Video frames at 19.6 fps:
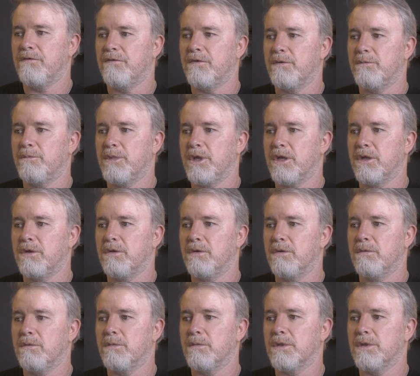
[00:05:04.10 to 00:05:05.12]
and Better
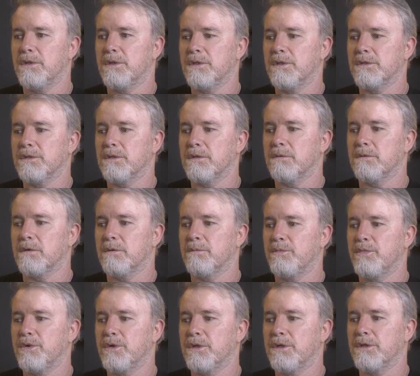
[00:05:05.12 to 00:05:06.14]
Humans, and I'm going to
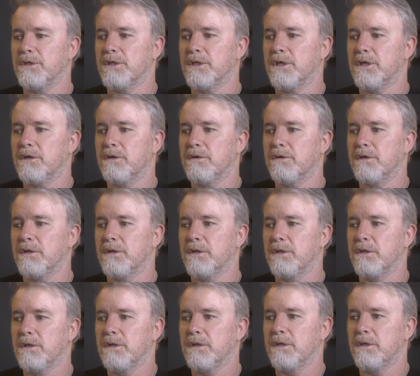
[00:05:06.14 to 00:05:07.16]
put it down
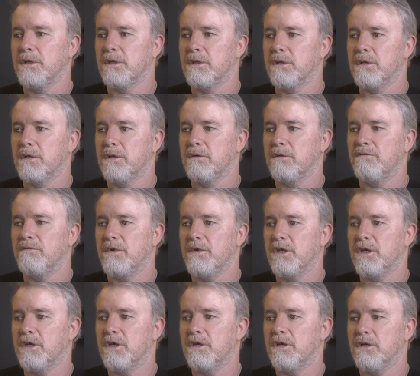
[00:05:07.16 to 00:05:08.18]

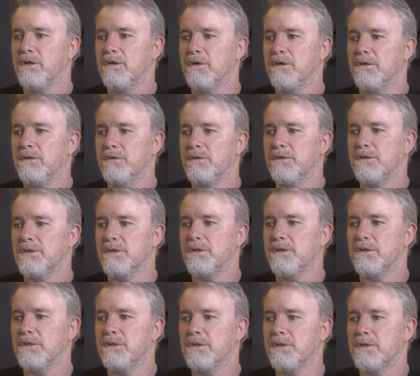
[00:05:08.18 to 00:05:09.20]

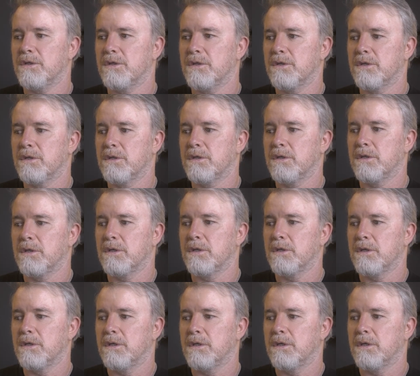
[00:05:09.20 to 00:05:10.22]
videos,
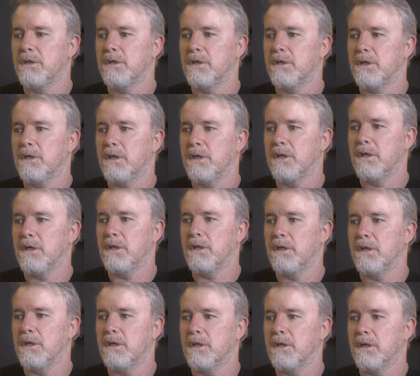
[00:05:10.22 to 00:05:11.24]

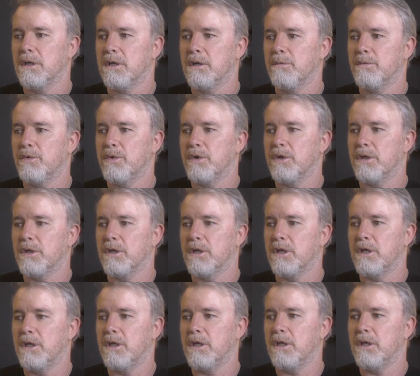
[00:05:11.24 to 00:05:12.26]
and put it in
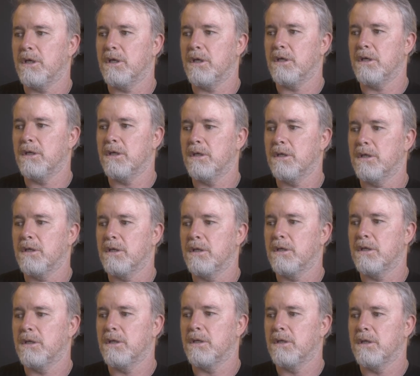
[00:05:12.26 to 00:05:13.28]
here,
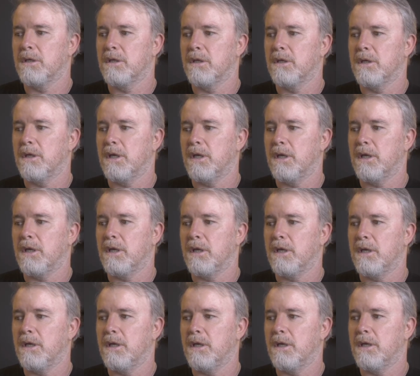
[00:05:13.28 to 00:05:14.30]

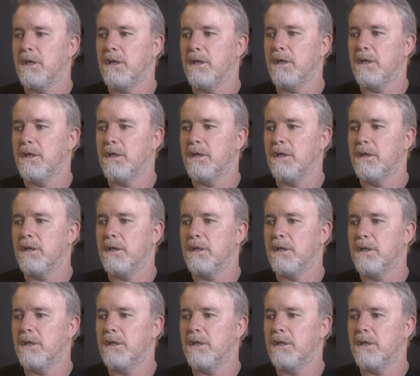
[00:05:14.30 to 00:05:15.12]
and